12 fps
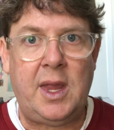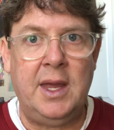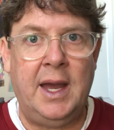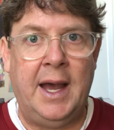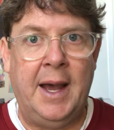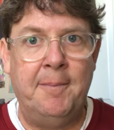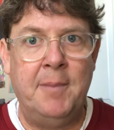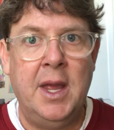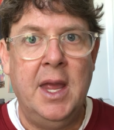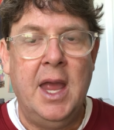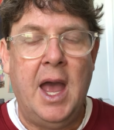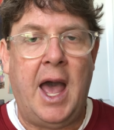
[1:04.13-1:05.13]
I
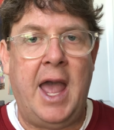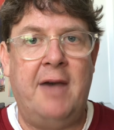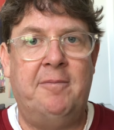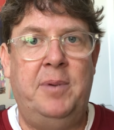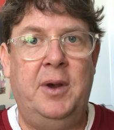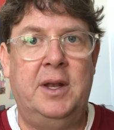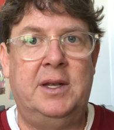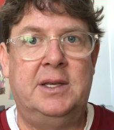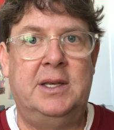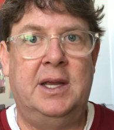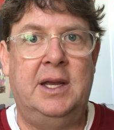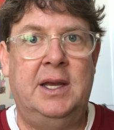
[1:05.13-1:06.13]
have
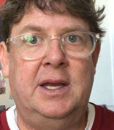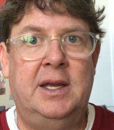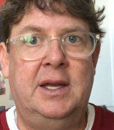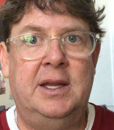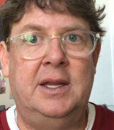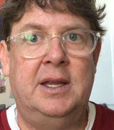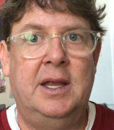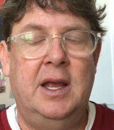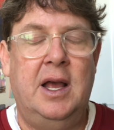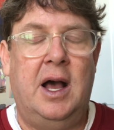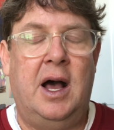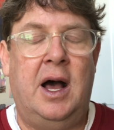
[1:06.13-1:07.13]
put
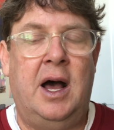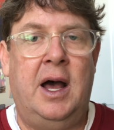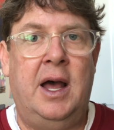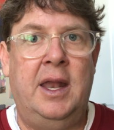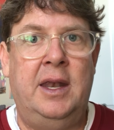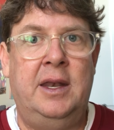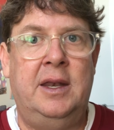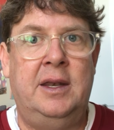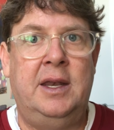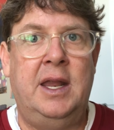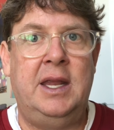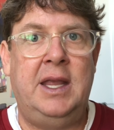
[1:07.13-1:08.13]

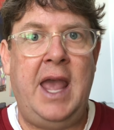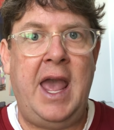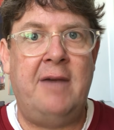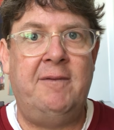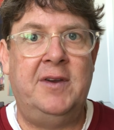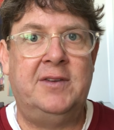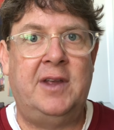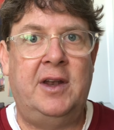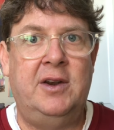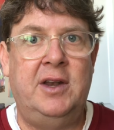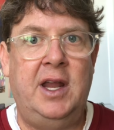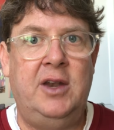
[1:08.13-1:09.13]
on Canvas
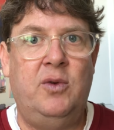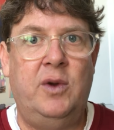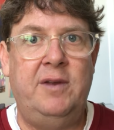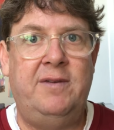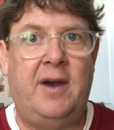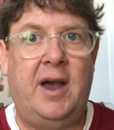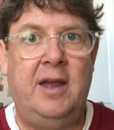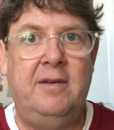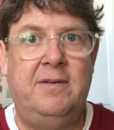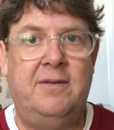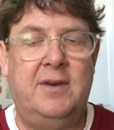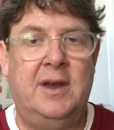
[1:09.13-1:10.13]
under day
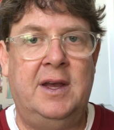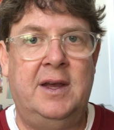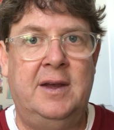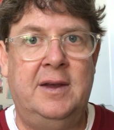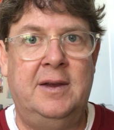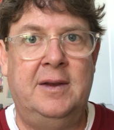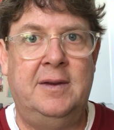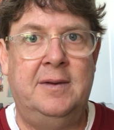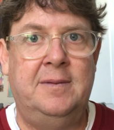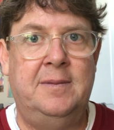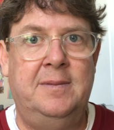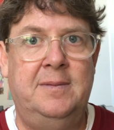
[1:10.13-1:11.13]
25
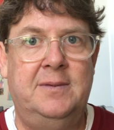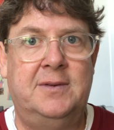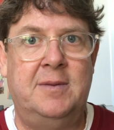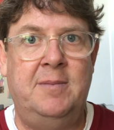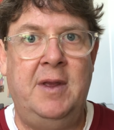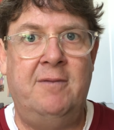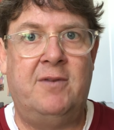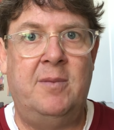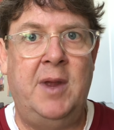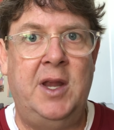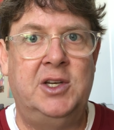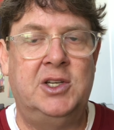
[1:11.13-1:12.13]
some
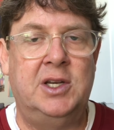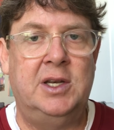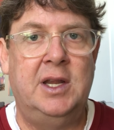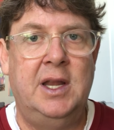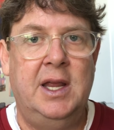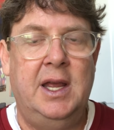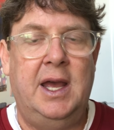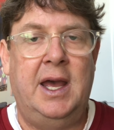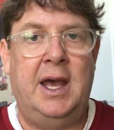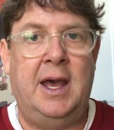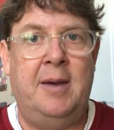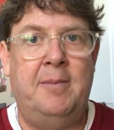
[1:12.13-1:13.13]
information
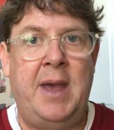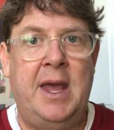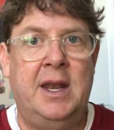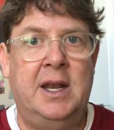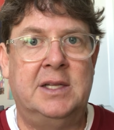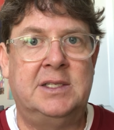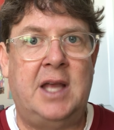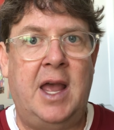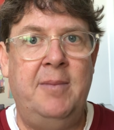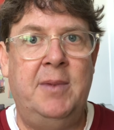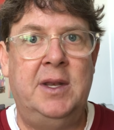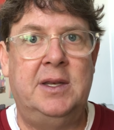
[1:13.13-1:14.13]
and an
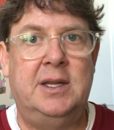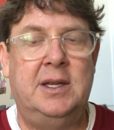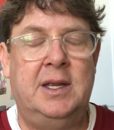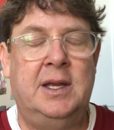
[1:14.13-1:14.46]
assignment.